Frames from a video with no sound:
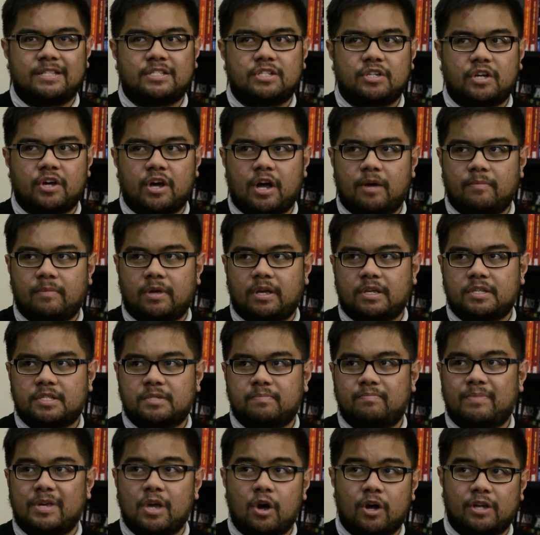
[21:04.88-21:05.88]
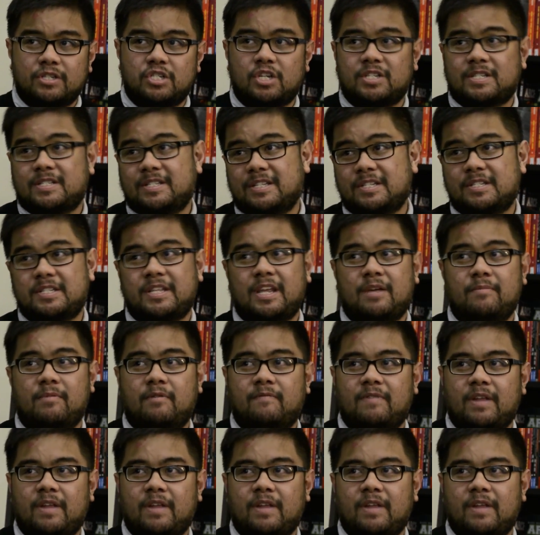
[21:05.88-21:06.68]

into comics beyond just the stigma